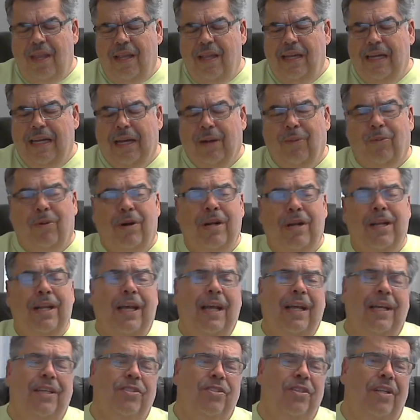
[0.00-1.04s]
I want to
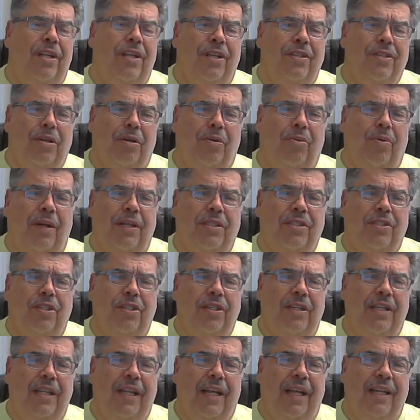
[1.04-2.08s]
ask another
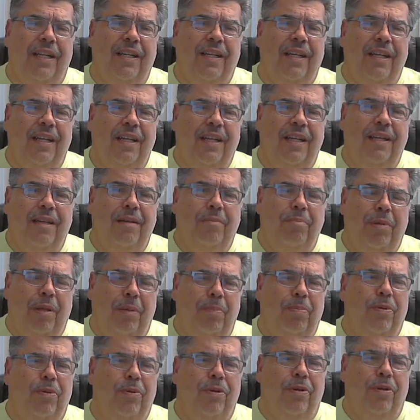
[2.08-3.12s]
question that
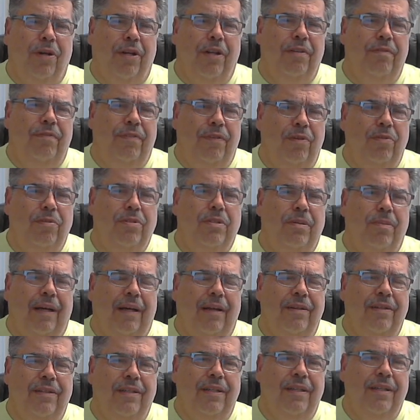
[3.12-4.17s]
people are confused about.
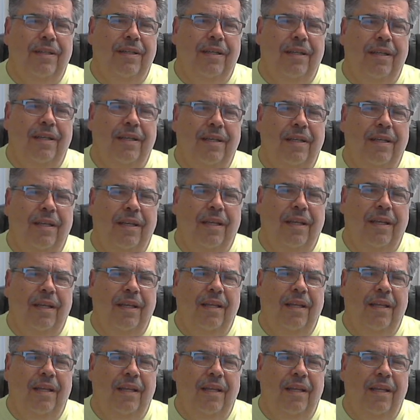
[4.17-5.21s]

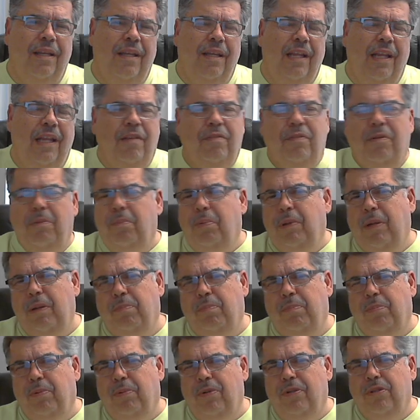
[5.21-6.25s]
Even
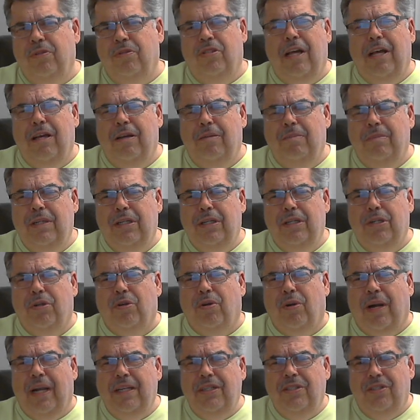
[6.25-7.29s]
people, some in
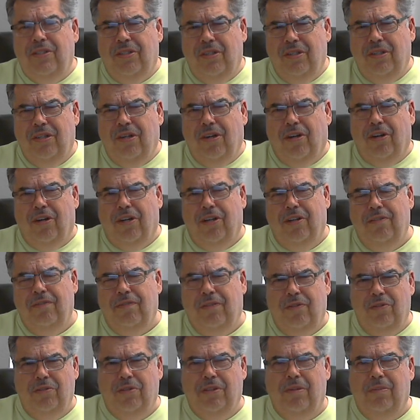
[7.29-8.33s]
Christ, are
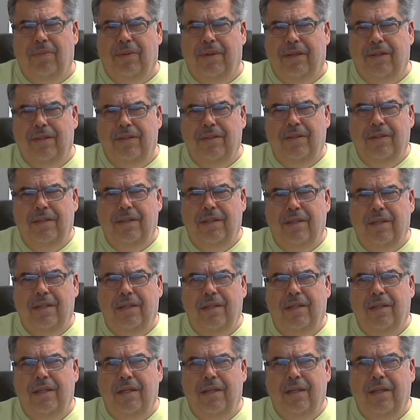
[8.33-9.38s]
confused about.
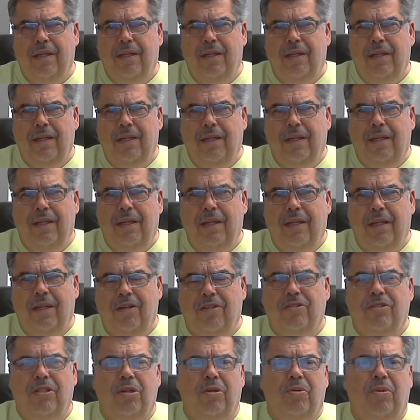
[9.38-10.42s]

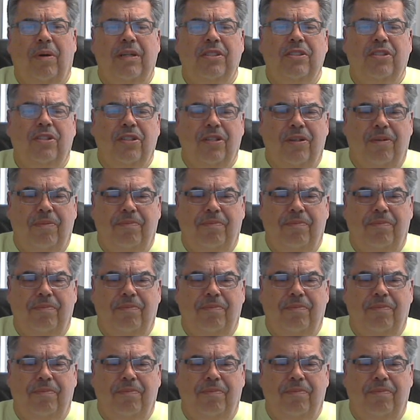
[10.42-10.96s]
Here's the question